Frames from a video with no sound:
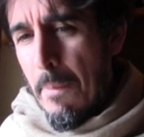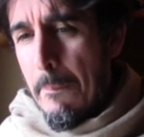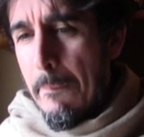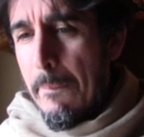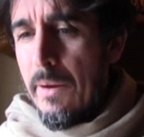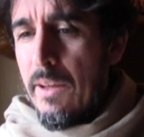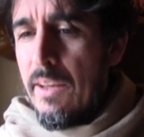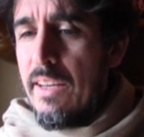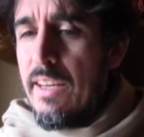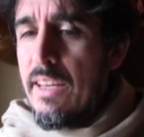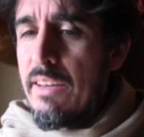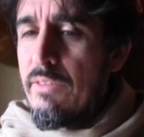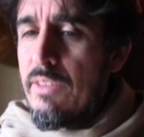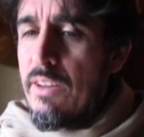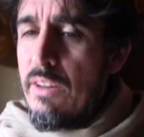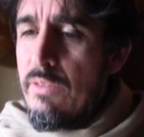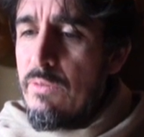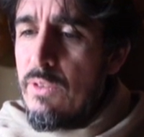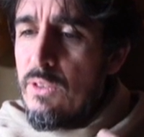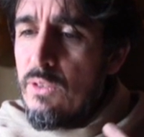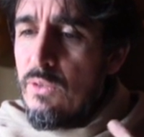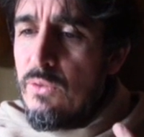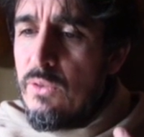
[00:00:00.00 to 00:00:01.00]
But even
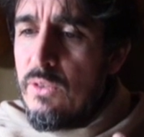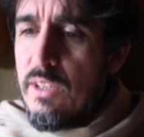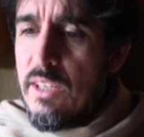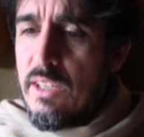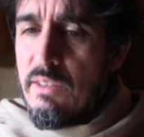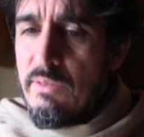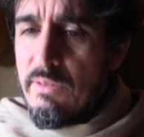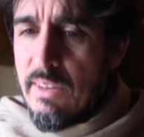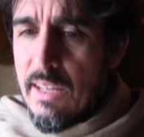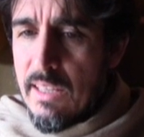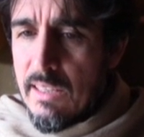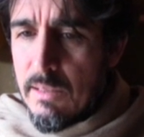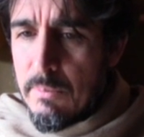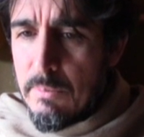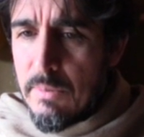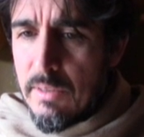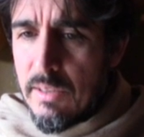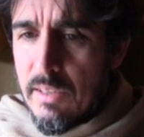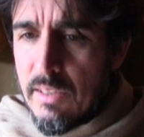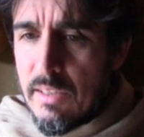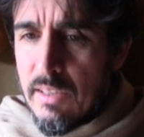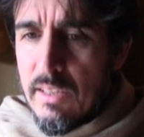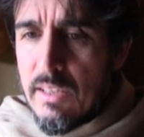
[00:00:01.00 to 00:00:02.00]
if it's fully
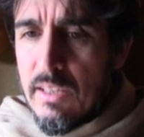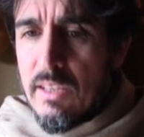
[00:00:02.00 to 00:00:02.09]
developed,